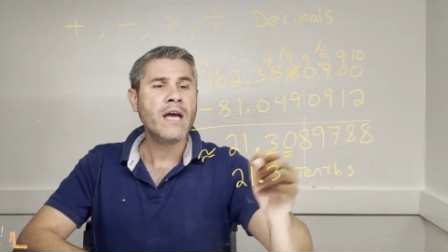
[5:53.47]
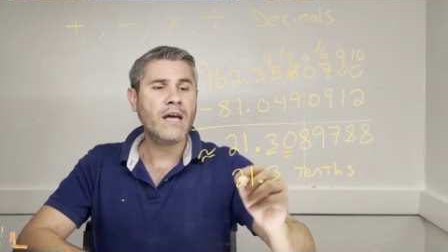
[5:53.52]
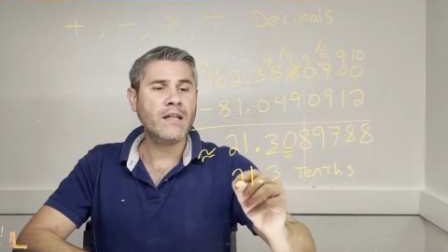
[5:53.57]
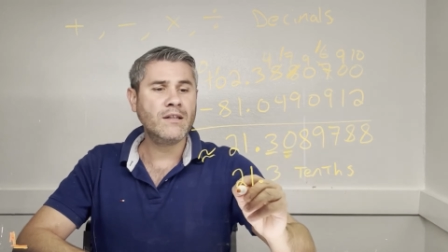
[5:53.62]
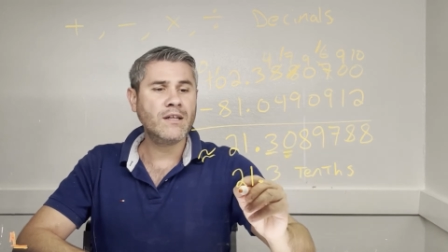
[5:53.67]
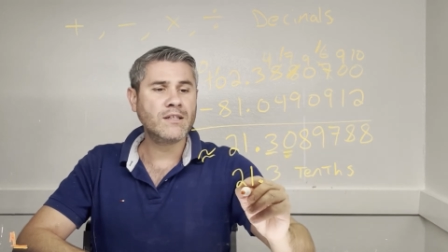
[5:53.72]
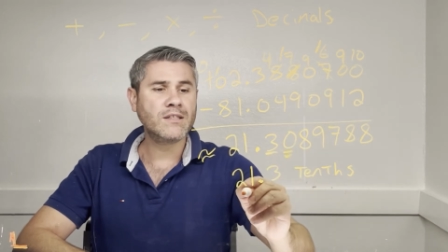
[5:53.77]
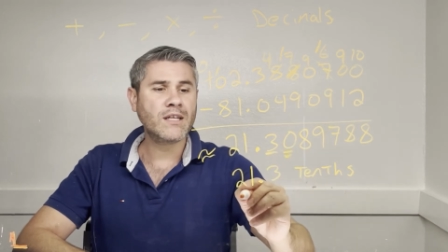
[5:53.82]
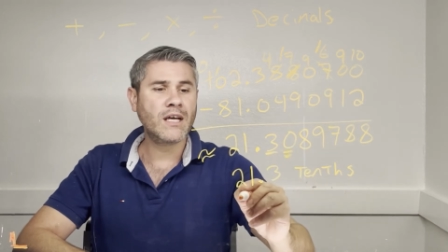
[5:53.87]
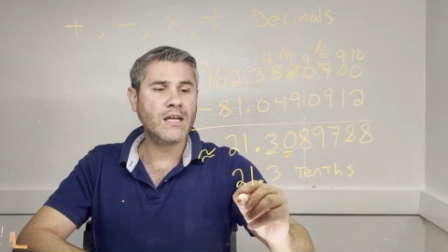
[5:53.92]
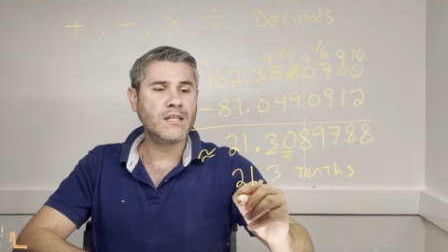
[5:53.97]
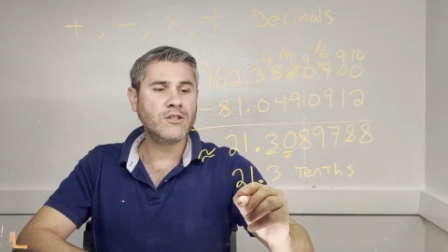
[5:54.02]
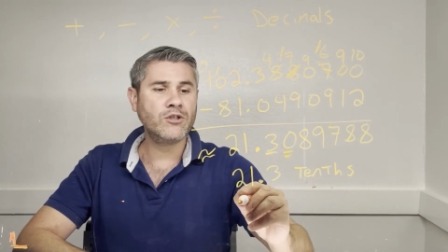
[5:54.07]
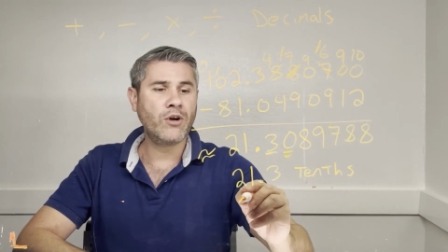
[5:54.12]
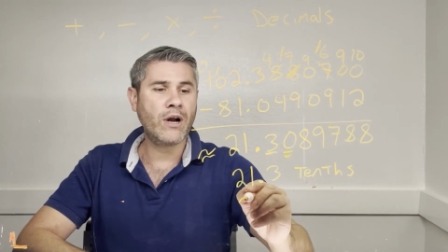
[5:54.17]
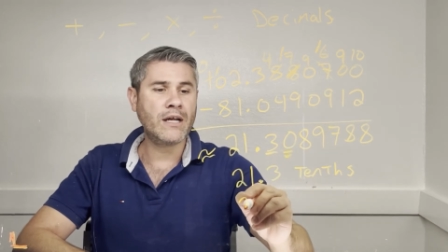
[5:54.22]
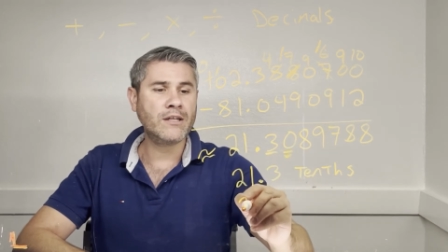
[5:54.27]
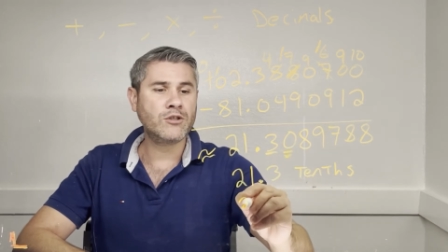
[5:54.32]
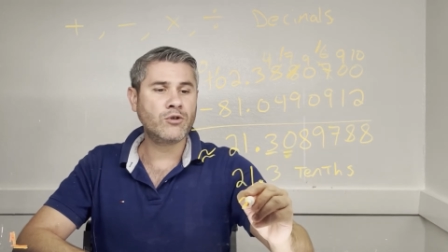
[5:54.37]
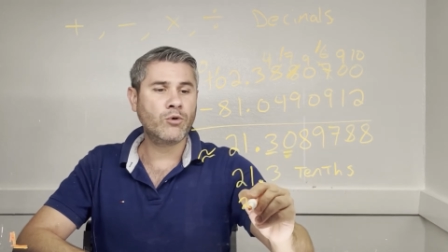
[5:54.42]
in this case,
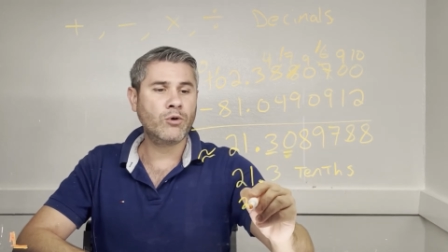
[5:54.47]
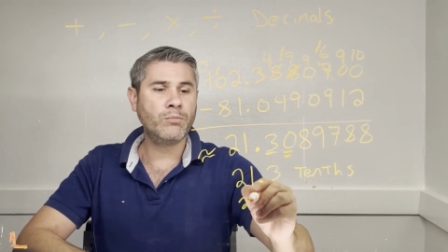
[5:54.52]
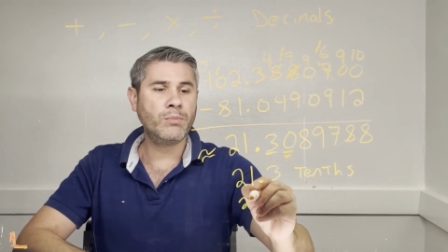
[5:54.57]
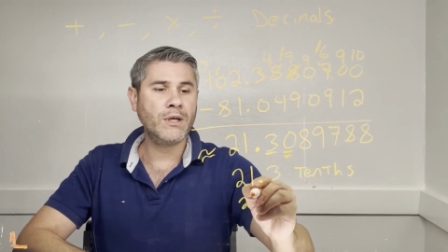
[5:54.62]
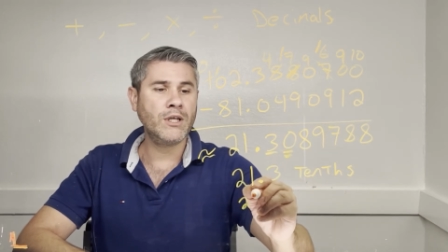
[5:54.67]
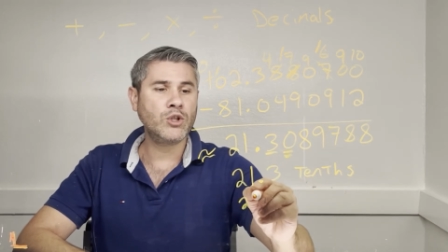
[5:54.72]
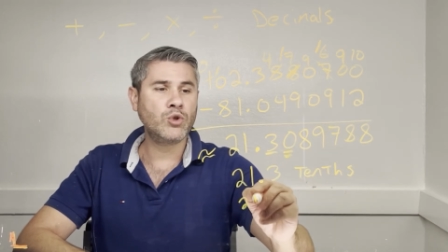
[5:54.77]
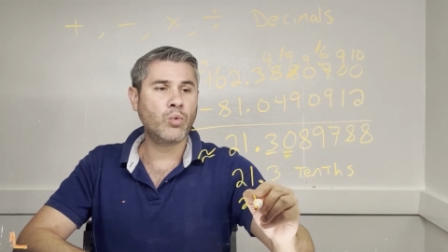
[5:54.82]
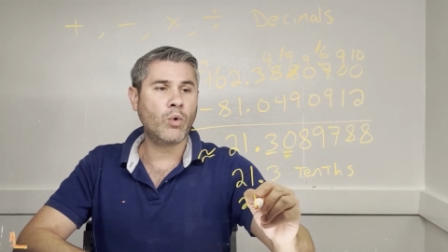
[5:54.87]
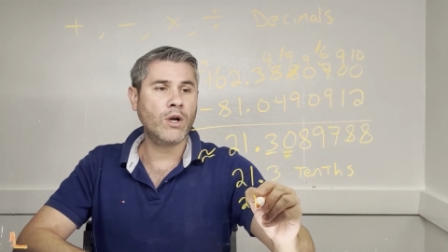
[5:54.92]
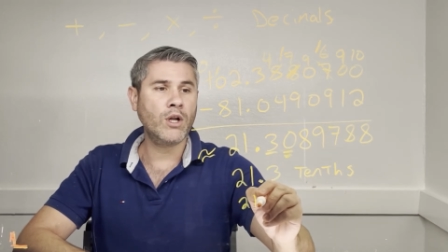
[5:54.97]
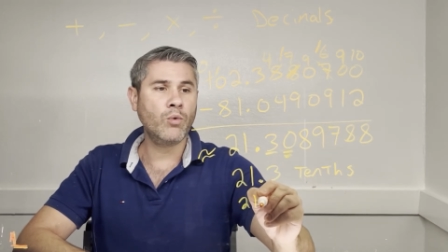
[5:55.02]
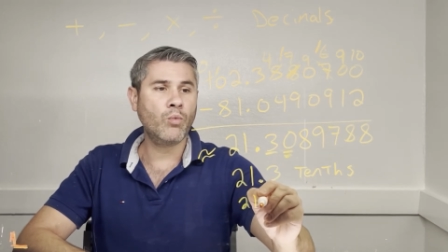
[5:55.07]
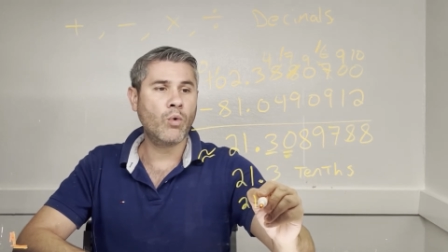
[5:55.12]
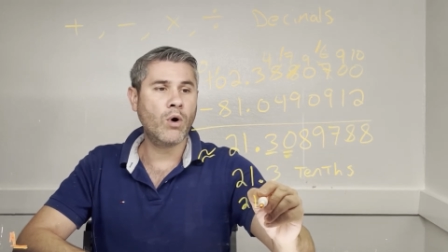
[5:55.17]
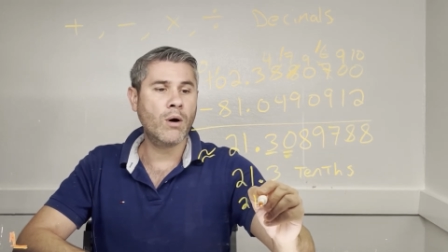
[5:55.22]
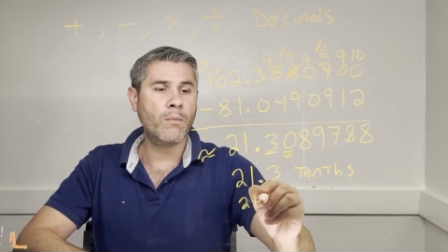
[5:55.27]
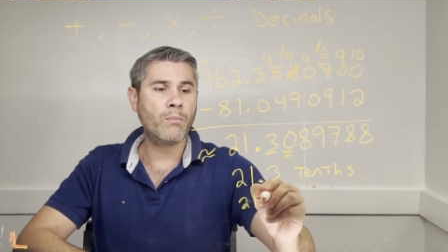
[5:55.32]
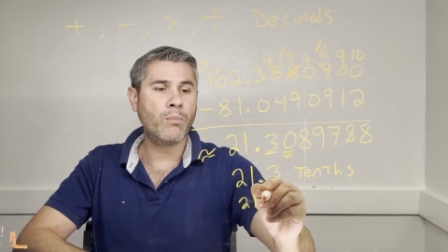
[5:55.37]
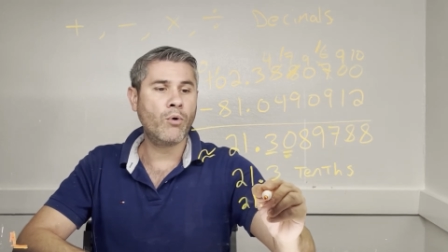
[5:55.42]
your answer would be
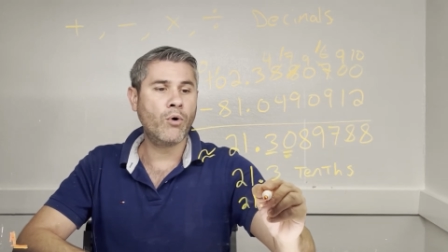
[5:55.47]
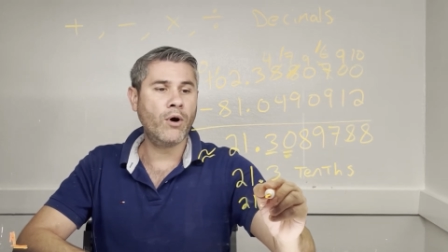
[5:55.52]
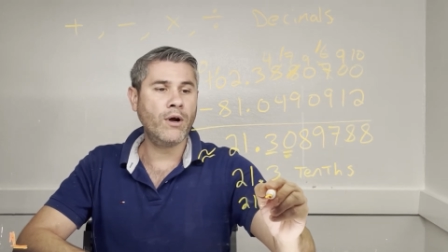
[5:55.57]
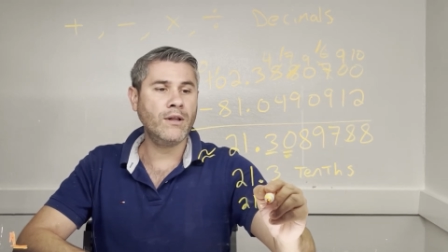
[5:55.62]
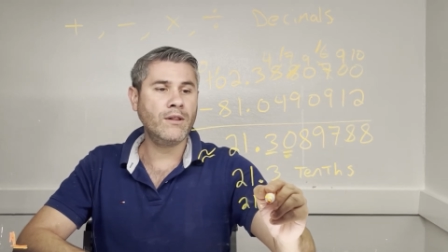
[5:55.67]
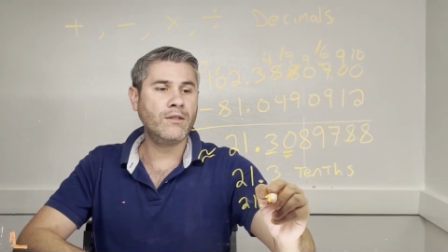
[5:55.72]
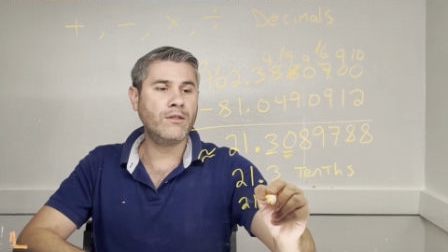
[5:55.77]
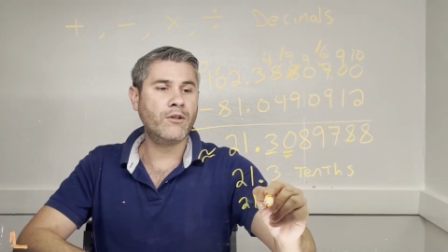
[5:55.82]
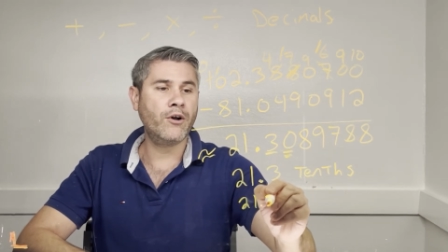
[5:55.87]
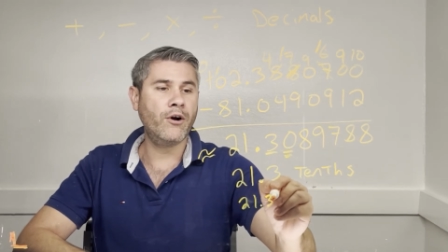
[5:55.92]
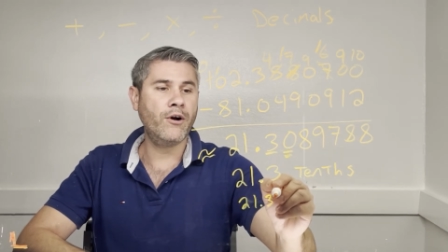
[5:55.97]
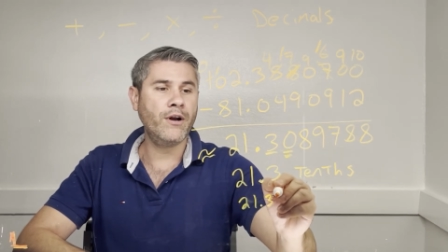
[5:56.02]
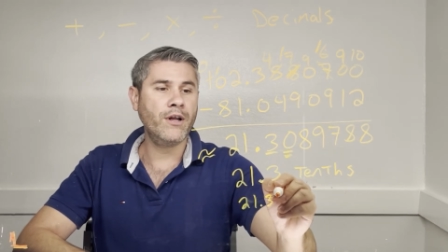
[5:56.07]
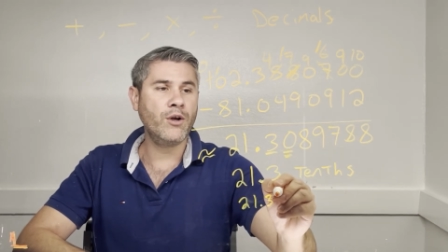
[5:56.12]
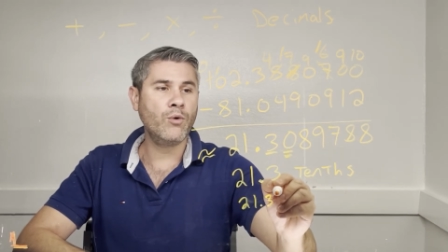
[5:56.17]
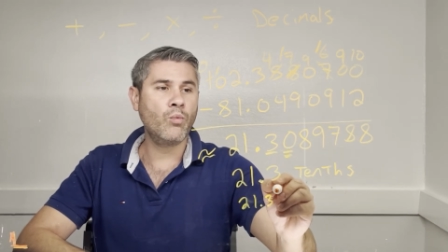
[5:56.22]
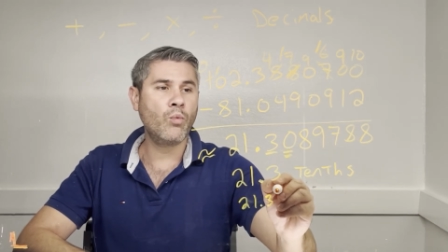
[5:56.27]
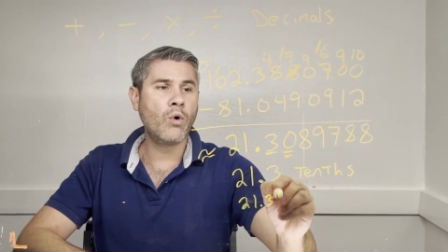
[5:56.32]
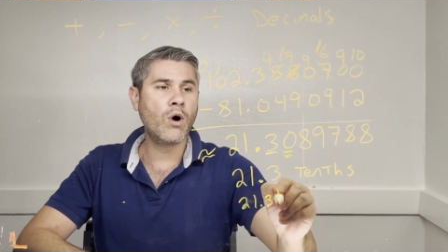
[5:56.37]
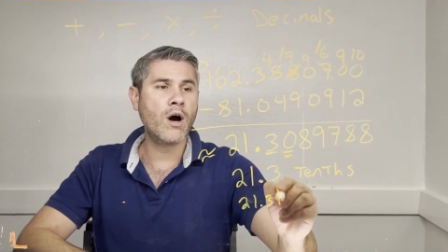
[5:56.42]

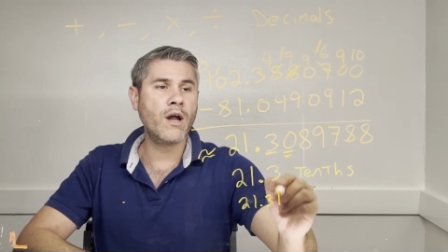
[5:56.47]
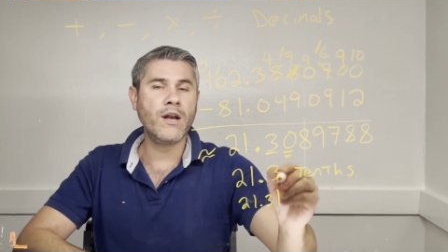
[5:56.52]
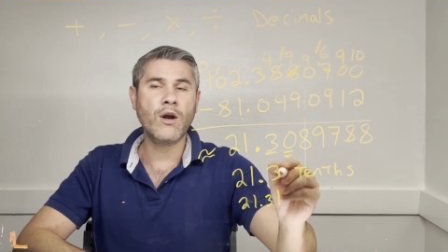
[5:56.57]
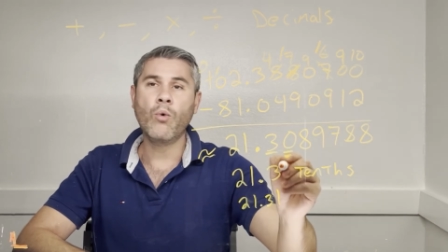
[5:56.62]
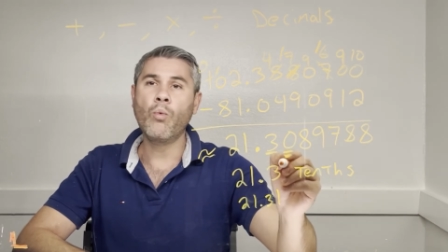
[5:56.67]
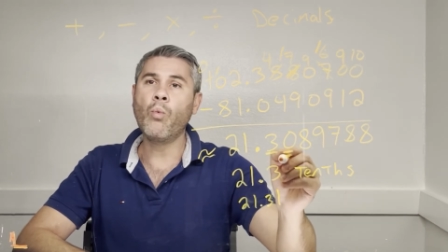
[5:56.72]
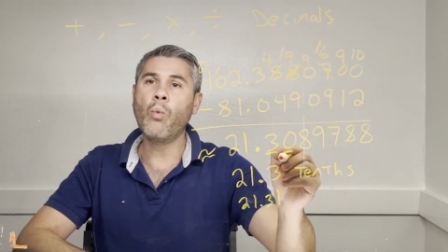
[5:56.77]
21.31.